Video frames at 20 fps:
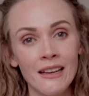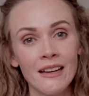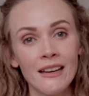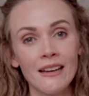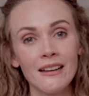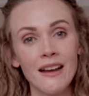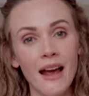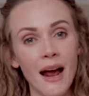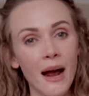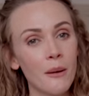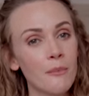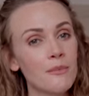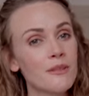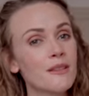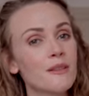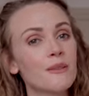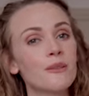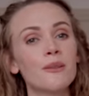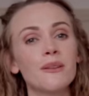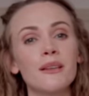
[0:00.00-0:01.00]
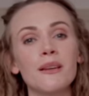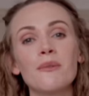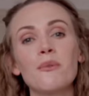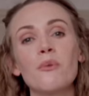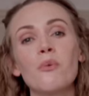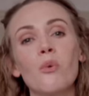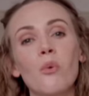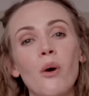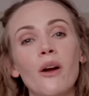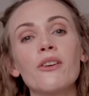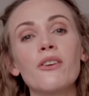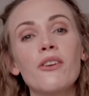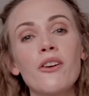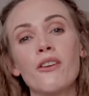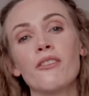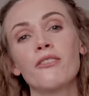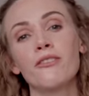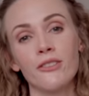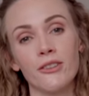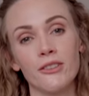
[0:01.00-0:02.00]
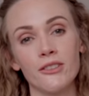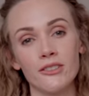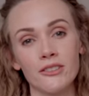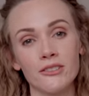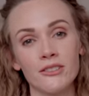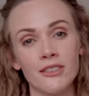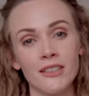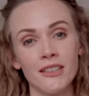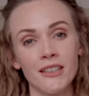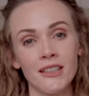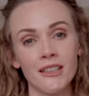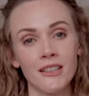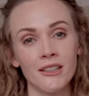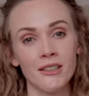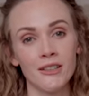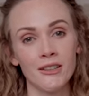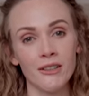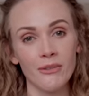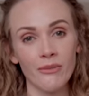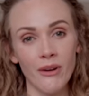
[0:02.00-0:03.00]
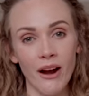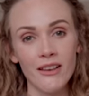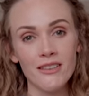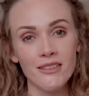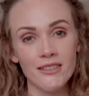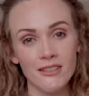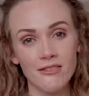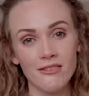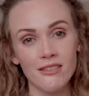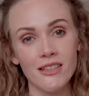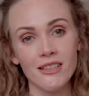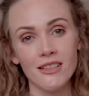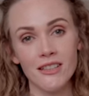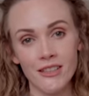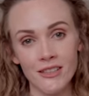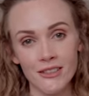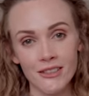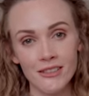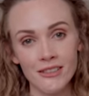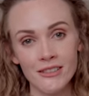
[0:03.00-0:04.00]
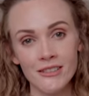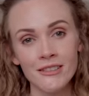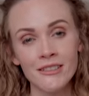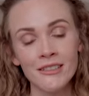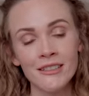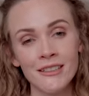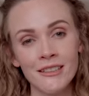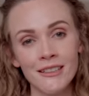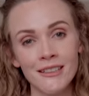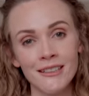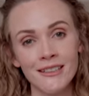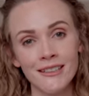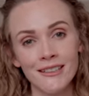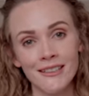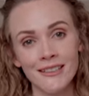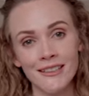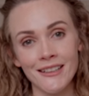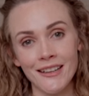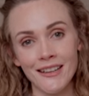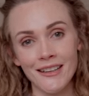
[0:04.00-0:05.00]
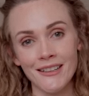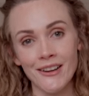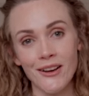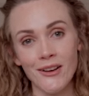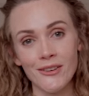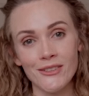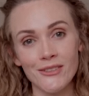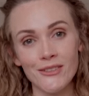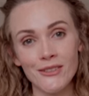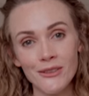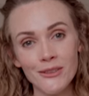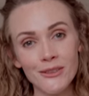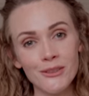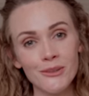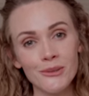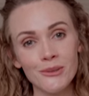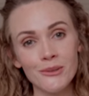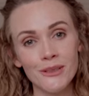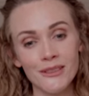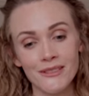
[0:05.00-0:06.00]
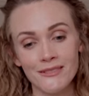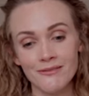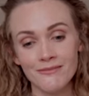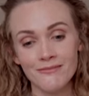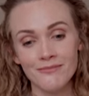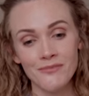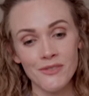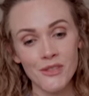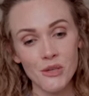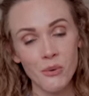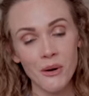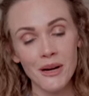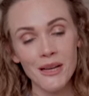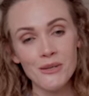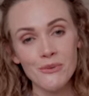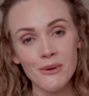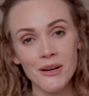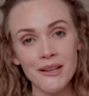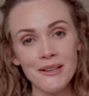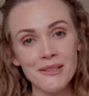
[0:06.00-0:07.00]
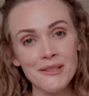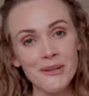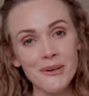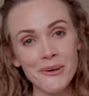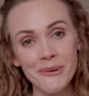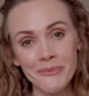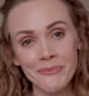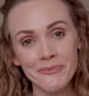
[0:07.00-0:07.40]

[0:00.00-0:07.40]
an absolutely wonderful rest of the year, and I'll see you in 2022.